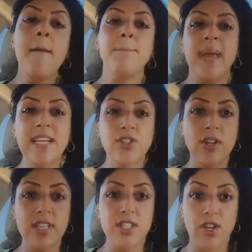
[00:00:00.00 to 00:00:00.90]
make
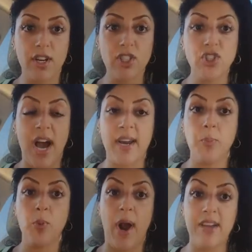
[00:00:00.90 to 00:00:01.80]
sure to search on a
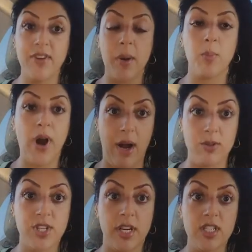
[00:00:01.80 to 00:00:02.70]
private
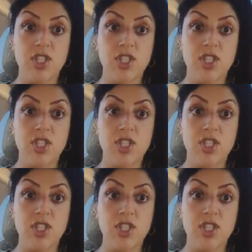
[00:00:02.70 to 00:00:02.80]
browser.